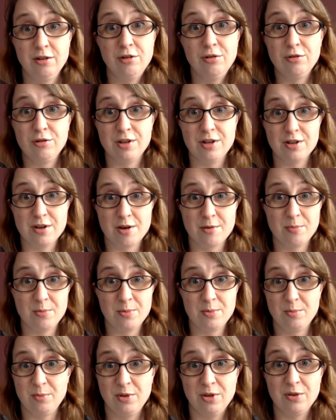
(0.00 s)
look it up
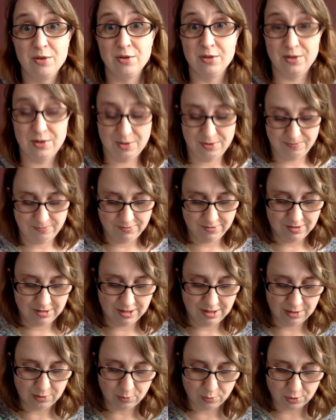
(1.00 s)
because
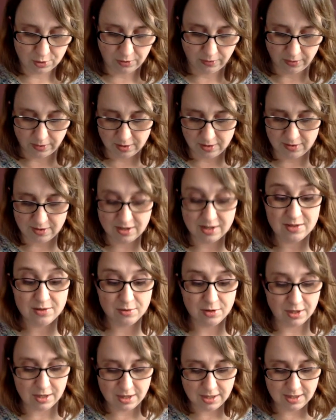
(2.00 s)
it's worth it. It's
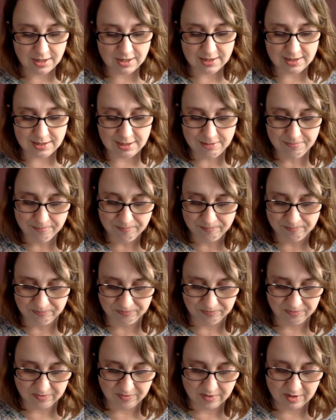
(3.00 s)
really easy,
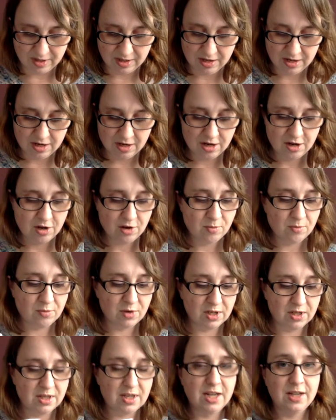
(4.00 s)

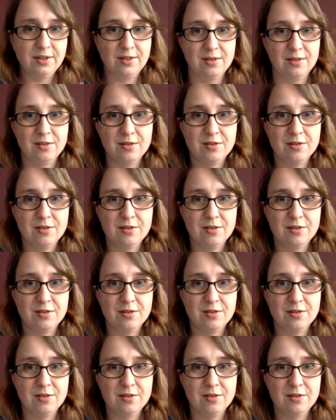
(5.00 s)
but not